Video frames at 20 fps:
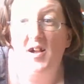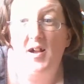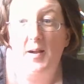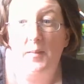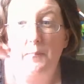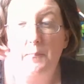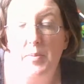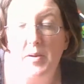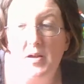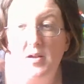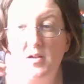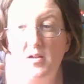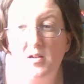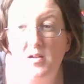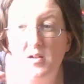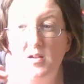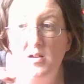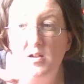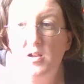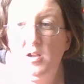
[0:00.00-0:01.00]
up.
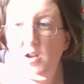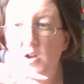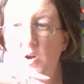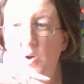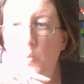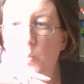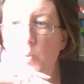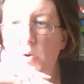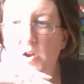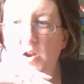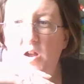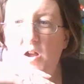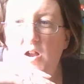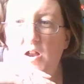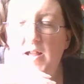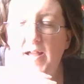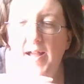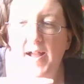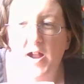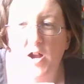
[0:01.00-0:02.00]
We're not
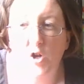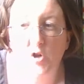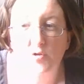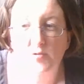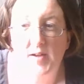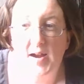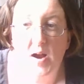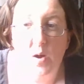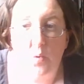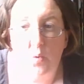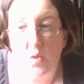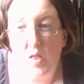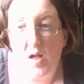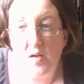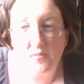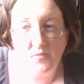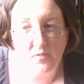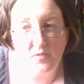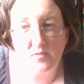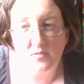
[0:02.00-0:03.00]
at ground
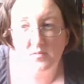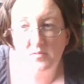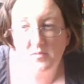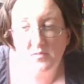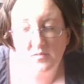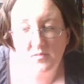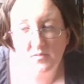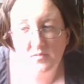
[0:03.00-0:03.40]
level.